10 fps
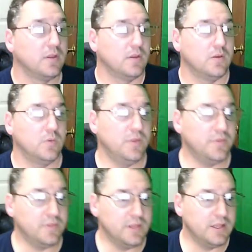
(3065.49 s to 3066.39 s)
with
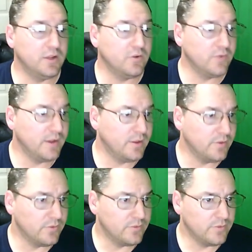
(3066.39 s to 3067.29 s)
linear
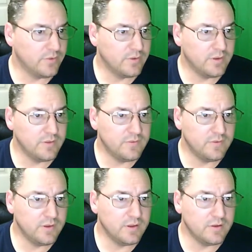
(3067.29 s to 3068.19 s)
rails. Let's see,
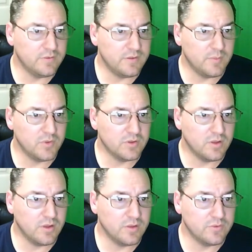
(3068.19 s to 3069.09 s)
unassembled
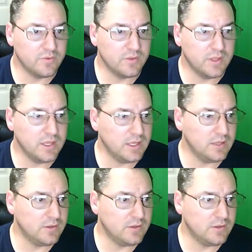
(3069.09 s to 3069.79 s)
console kit.